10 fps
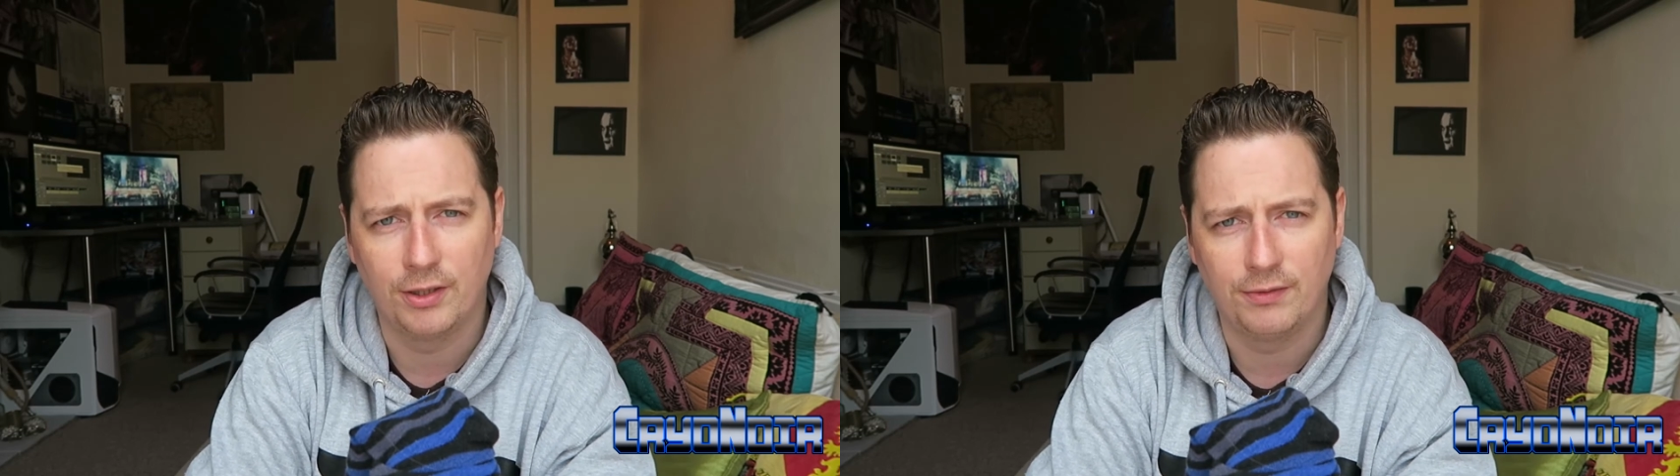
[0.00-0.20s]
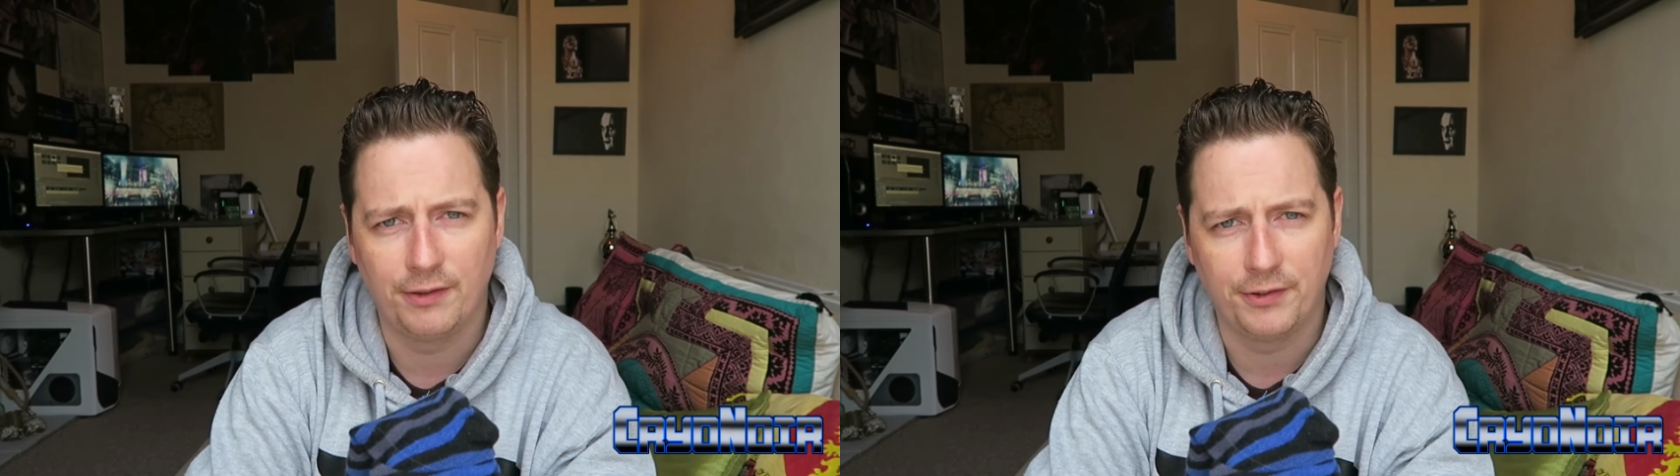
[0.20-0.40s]

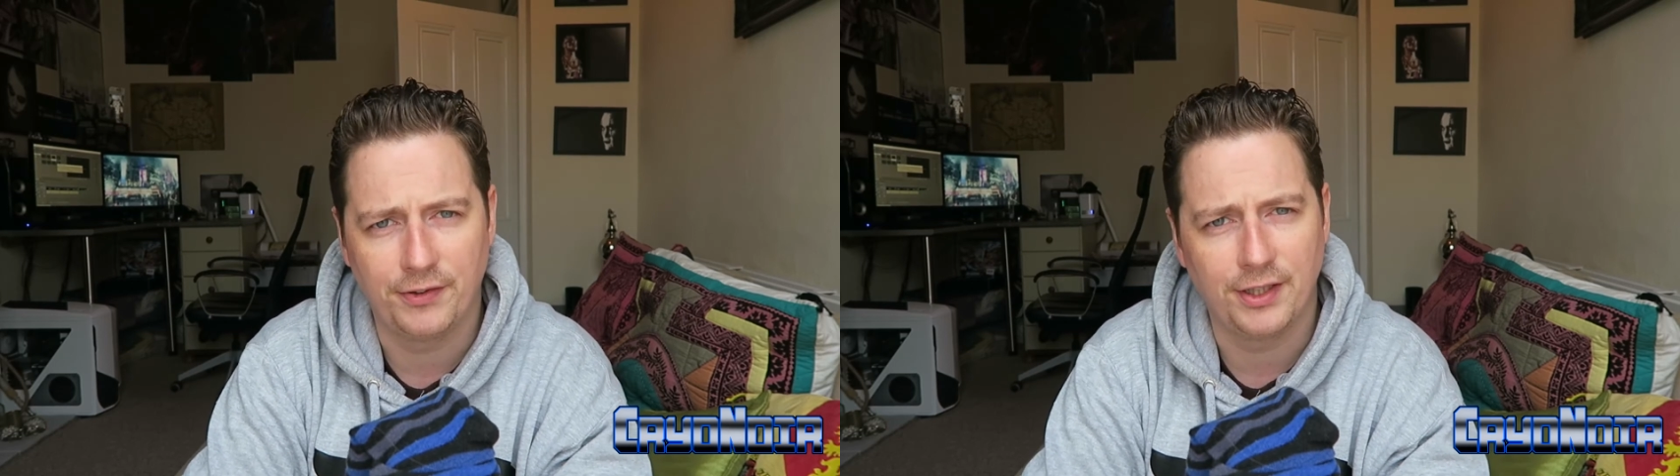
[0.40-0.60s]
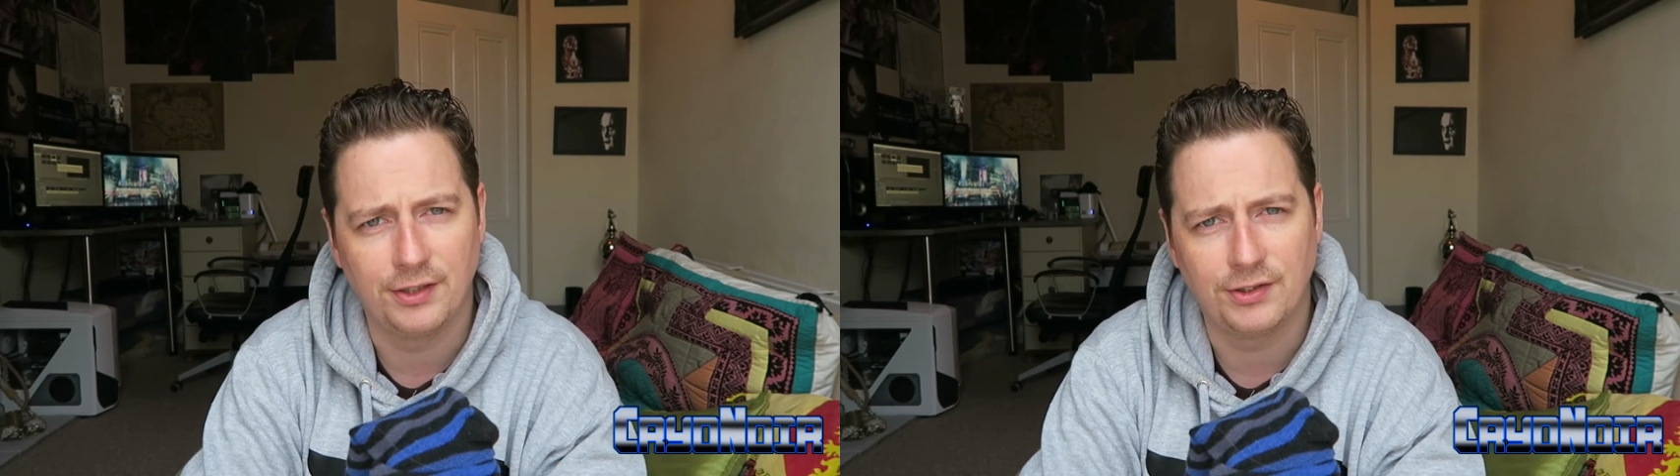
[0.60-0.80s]
over
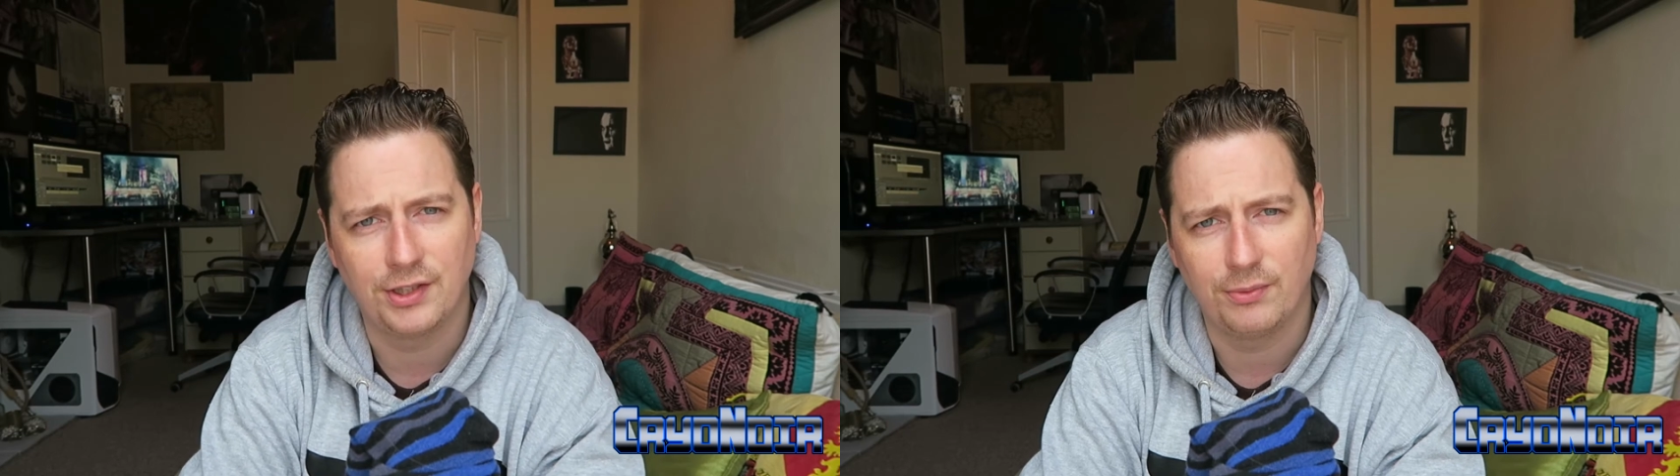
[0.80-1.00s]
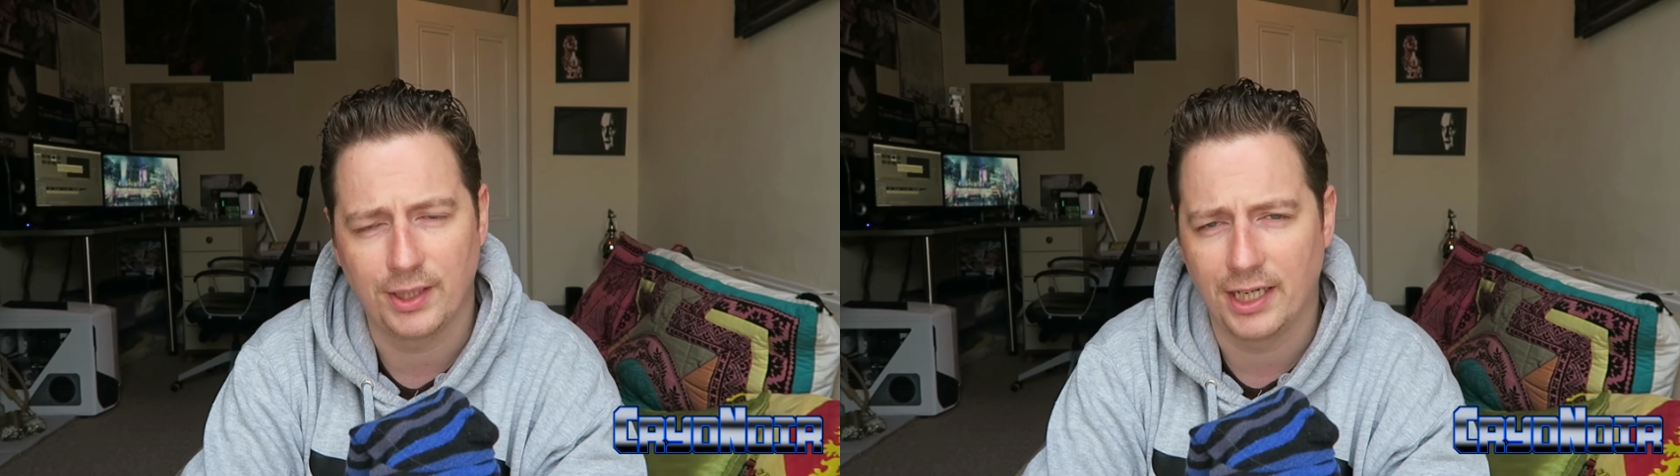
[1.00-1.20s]
everything and
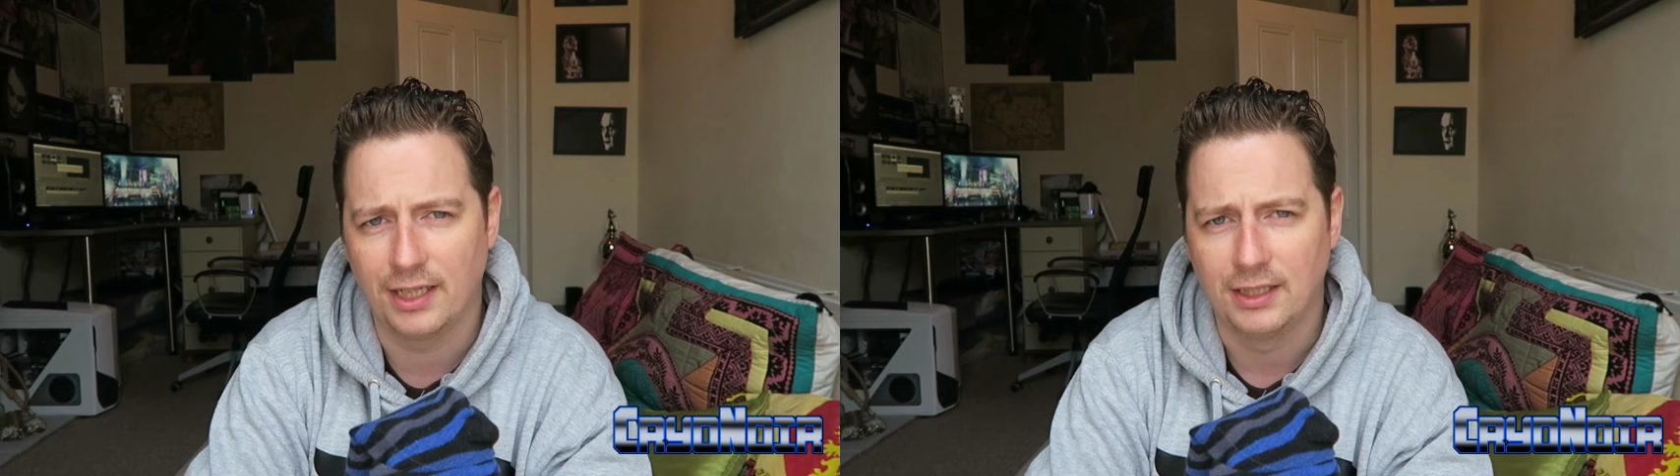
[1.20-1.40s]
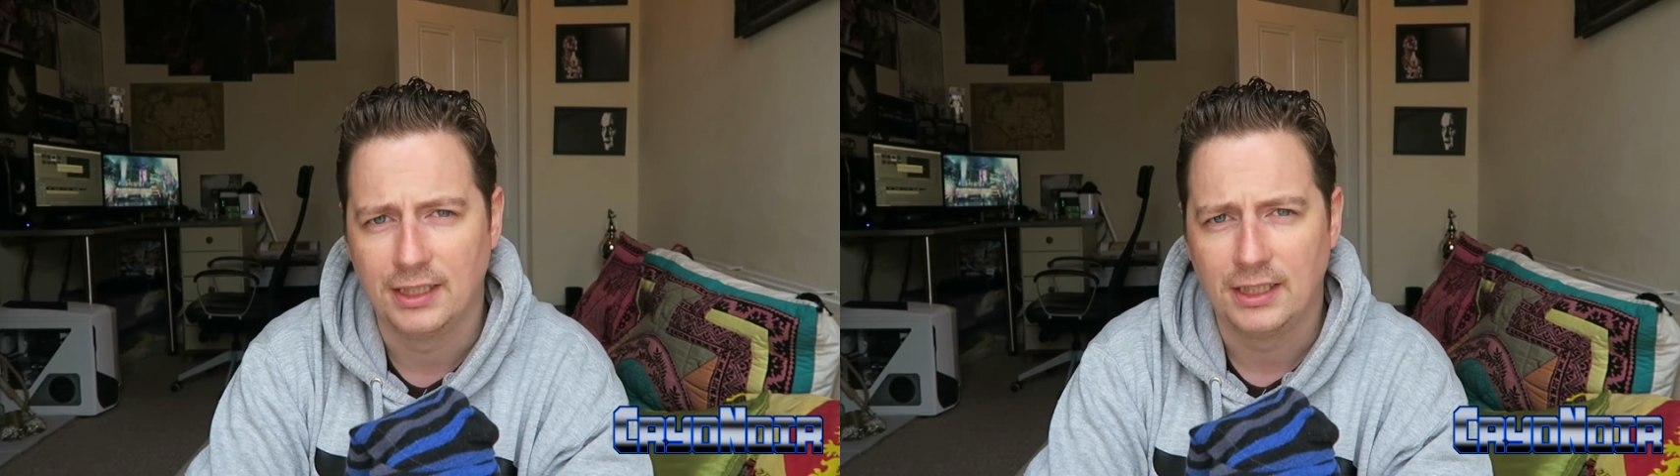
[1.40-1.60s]
see if we can't